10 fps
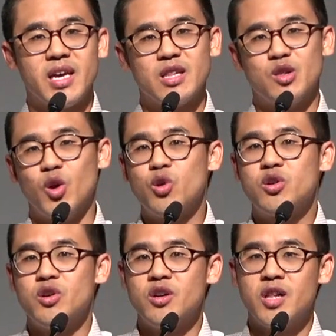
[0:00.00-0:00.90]
a
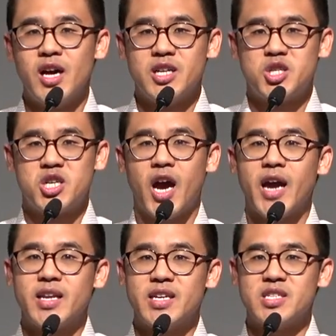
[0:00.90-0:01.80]
local
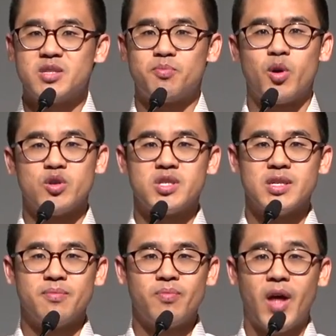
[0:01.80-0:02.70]
Chinese
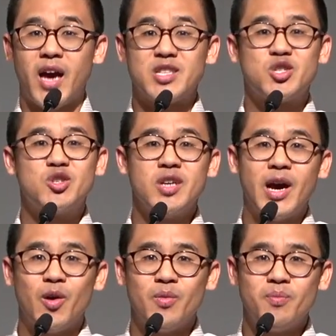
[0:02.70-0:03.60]
person. I stood
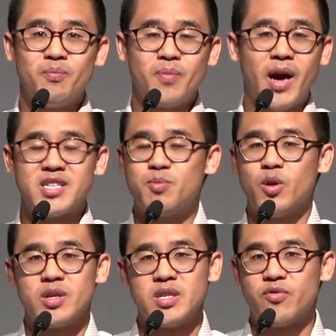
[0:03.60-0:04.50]
out. I
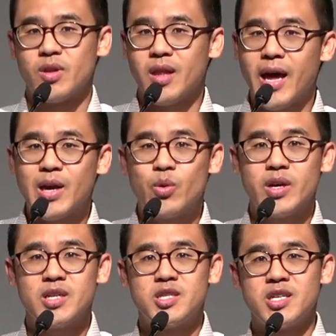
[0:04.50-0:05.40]
spoke a different
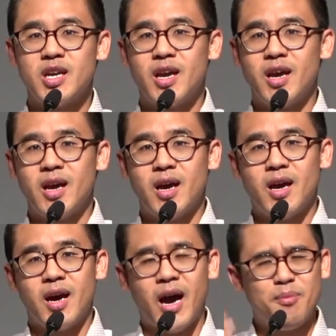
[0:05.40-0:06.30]
language.
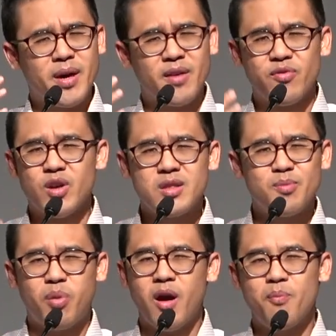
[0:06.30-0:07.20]
I might have looked the
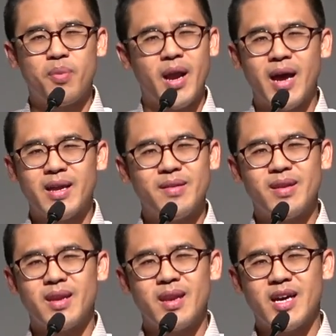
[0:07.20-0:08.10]
part, but I
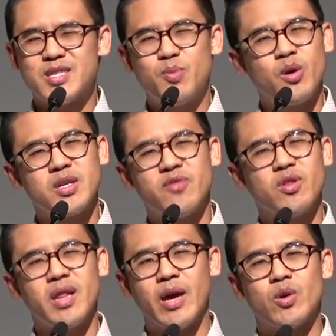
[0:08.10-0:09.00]
spoke a
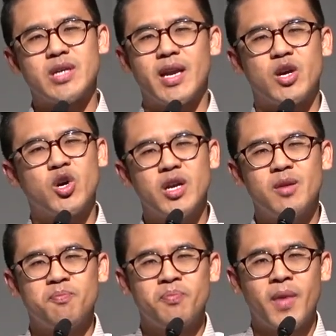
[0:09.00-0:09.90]
different language, and I
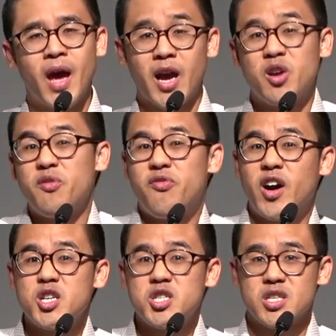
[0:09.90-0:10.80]
couldn't
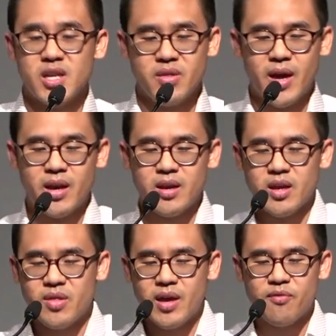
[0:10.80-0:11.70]
function in that
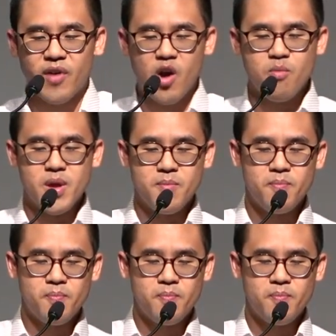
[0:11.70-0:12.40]
environment.